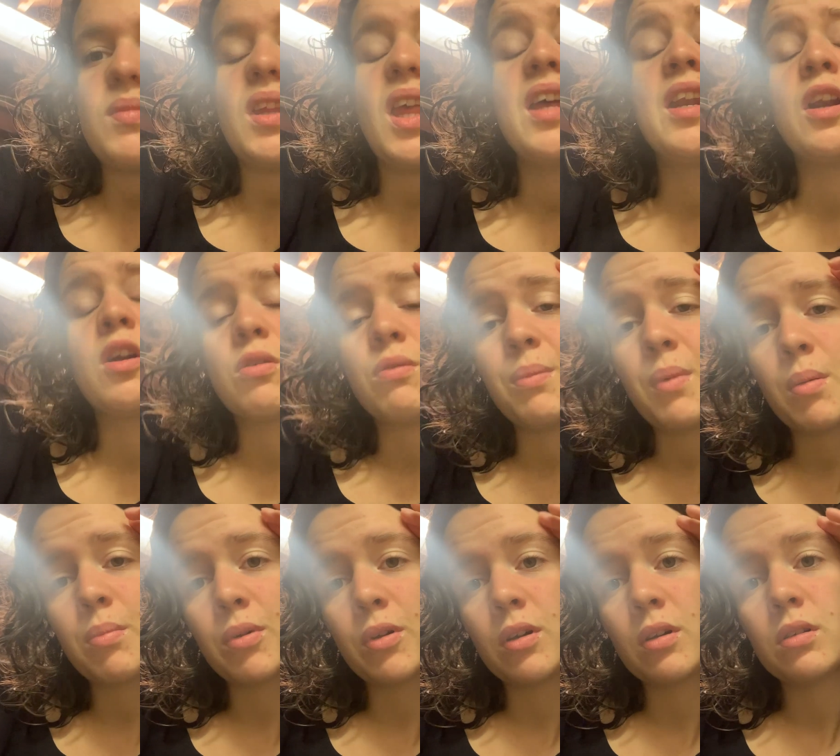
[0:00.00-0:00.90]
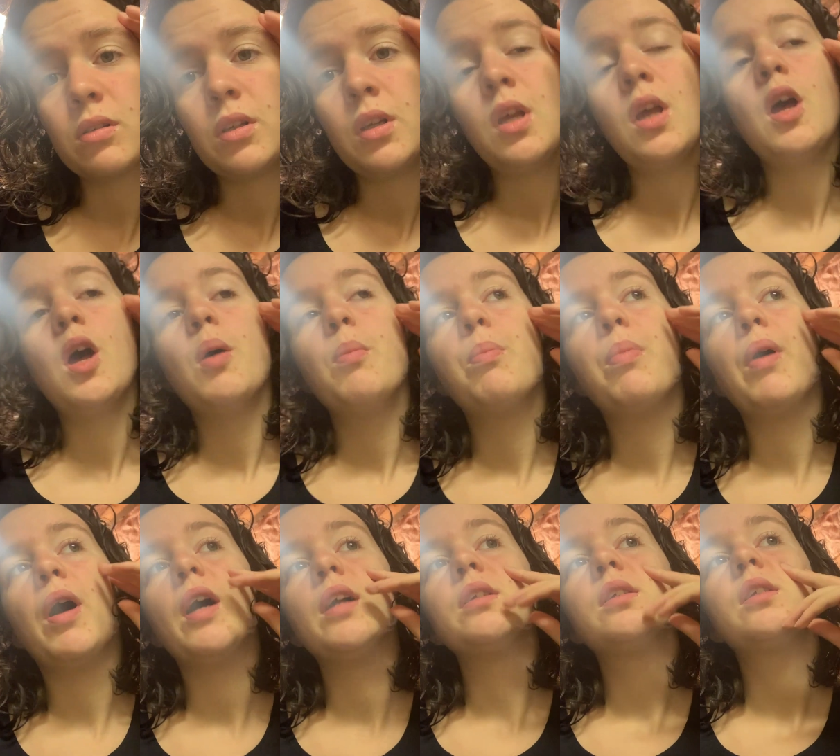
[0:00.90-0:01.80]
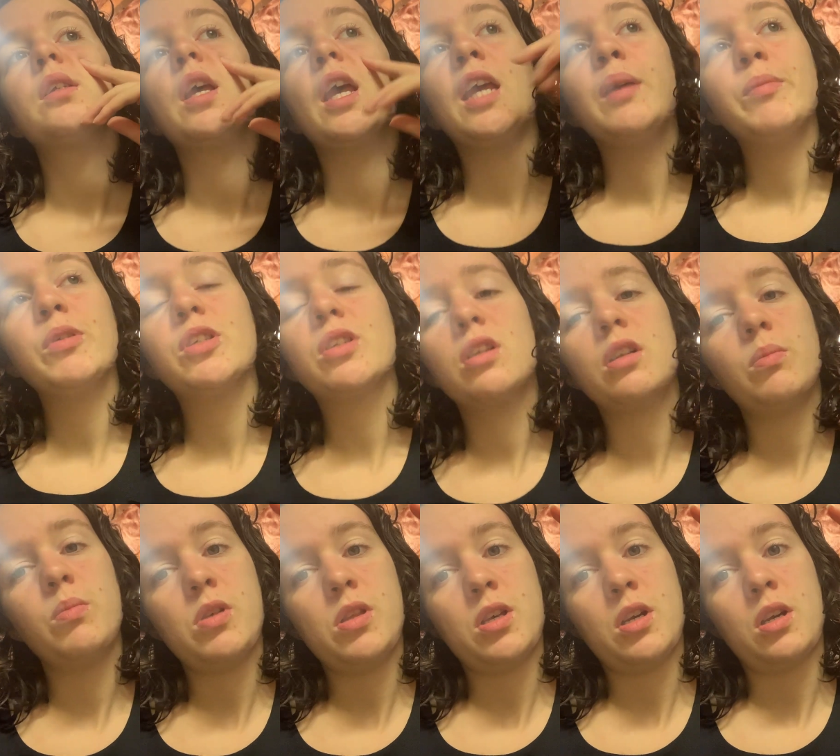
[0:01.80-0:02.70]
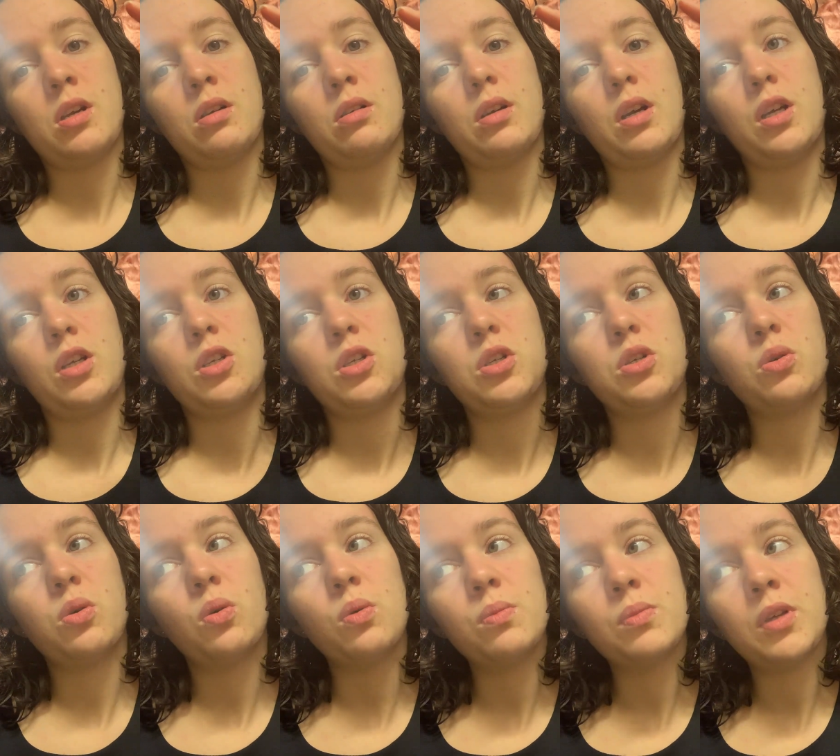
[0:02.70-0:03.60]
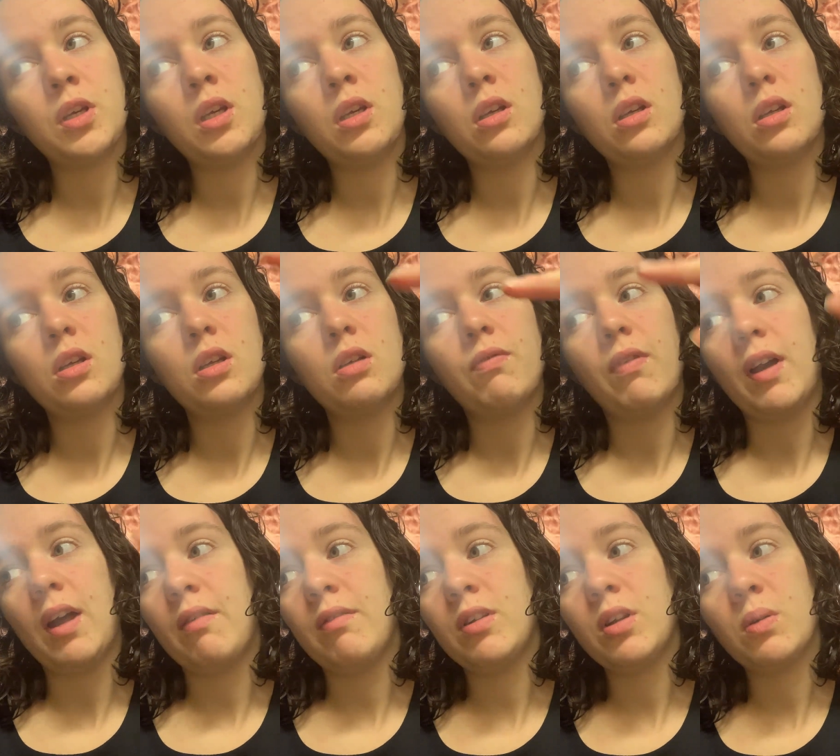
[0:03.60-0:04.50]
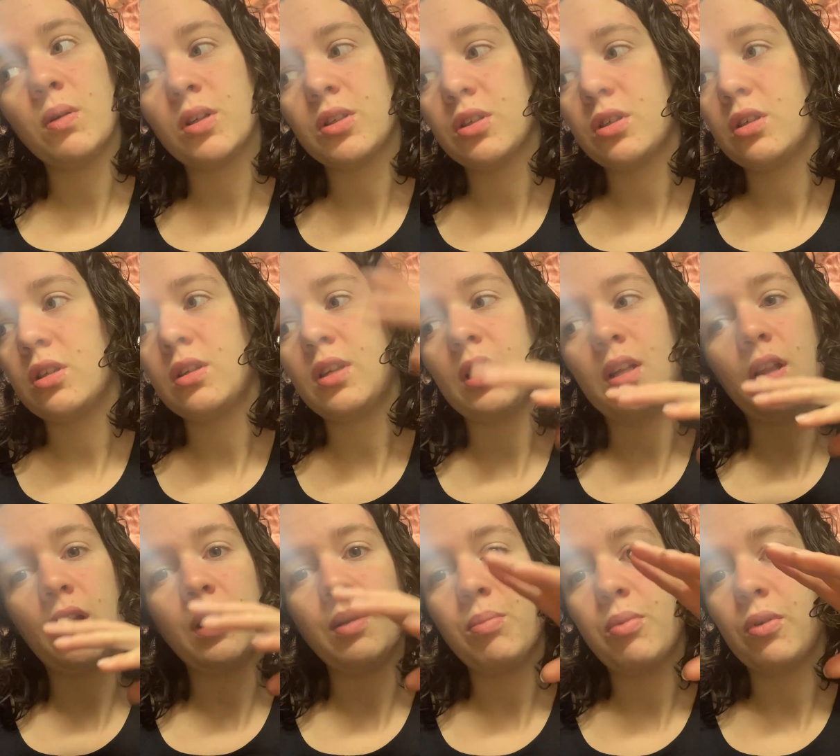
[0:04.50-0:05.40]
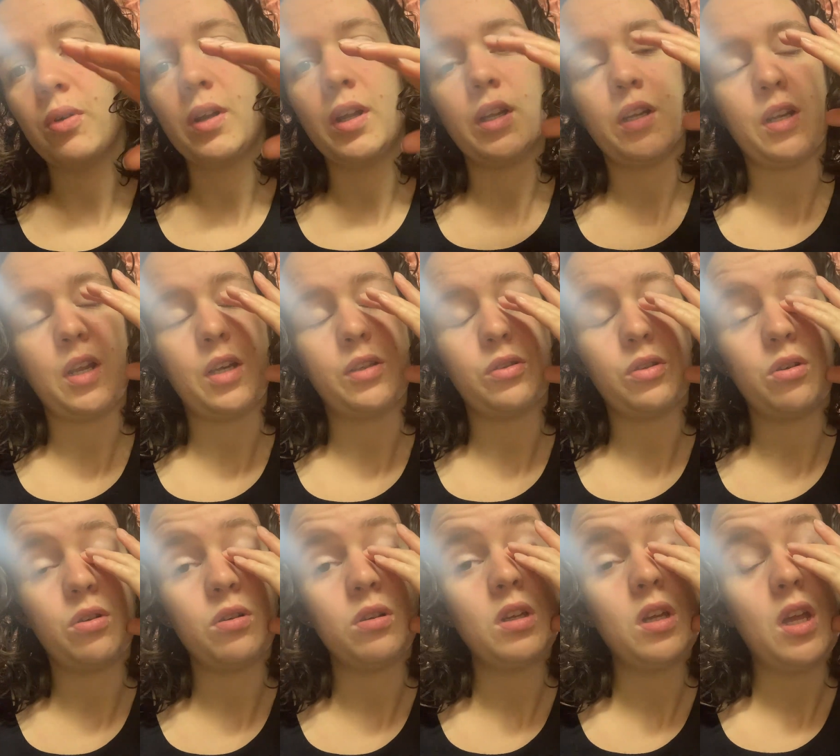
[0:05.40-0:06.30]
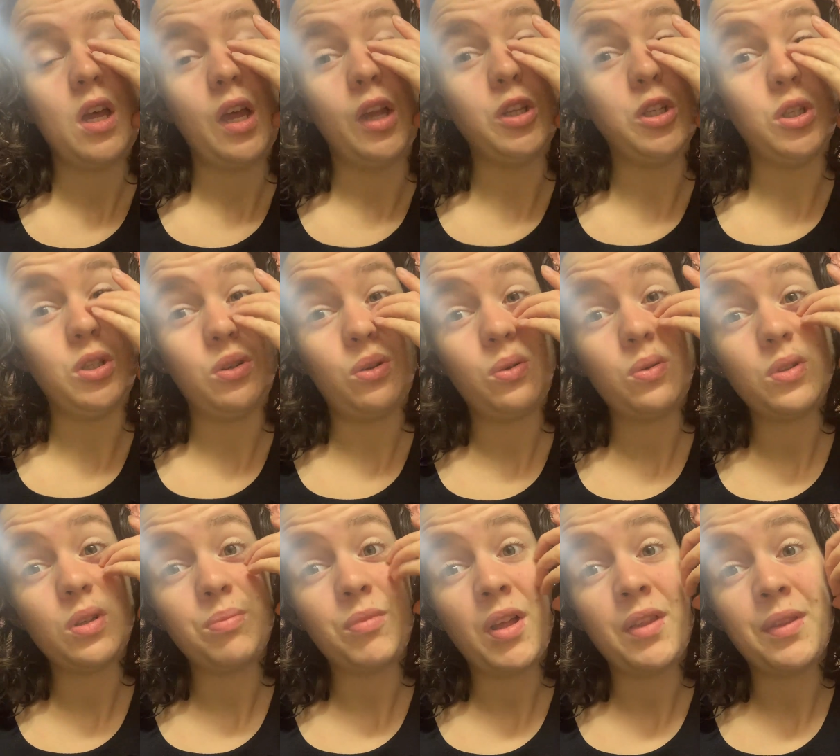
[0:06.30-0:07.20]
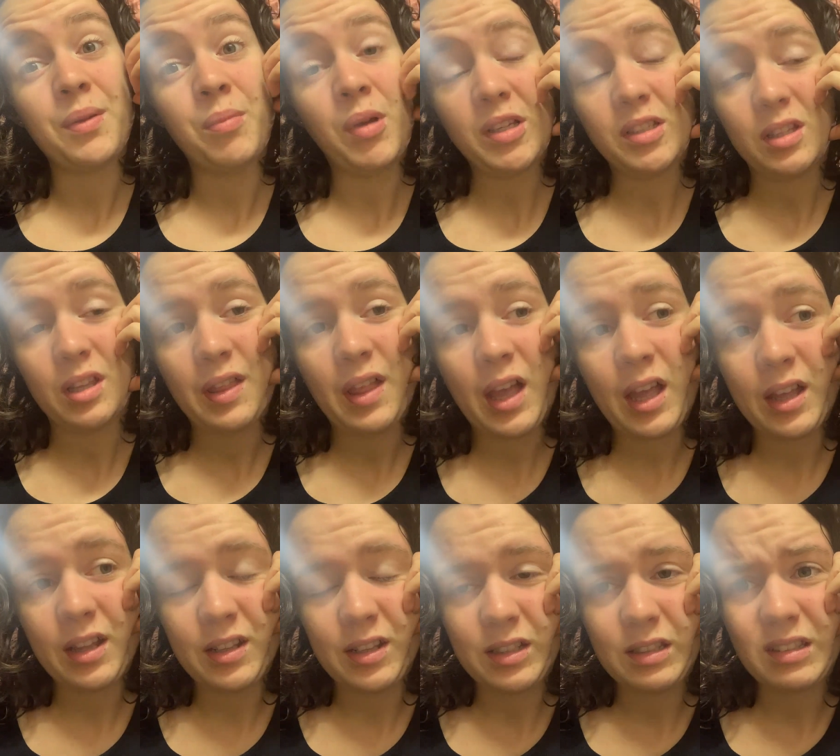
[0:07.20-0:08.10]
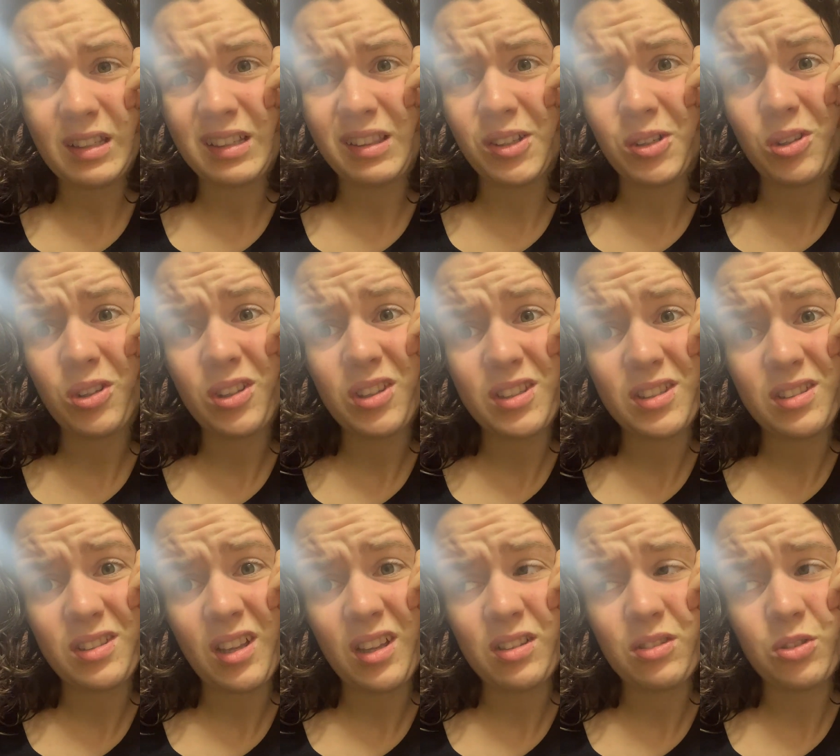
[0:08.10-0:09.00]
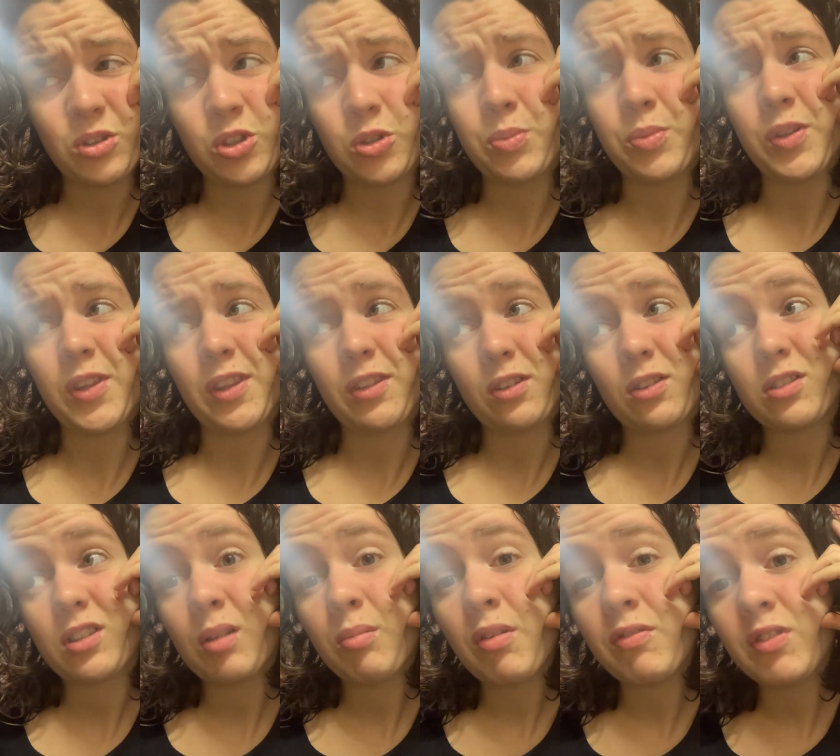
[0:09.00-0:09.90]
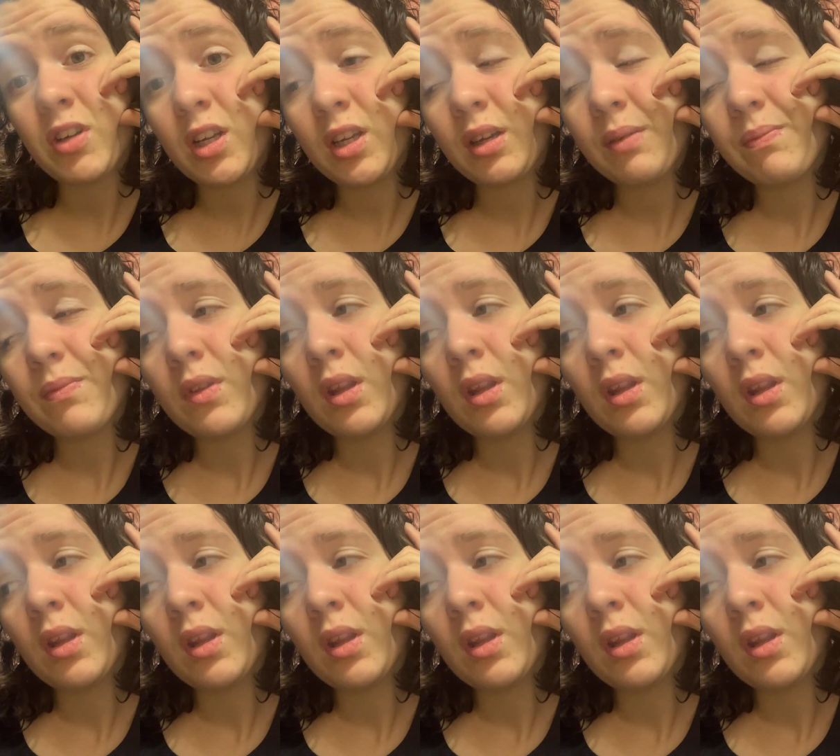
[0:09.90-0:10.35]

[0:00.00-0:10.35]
And I don't remember. But Amy's gonna be there, and she told me if I have any questions at any point, I can ask her. And she knows I'm not the best at that, and it's like literally this will be the 3rd time I've done it.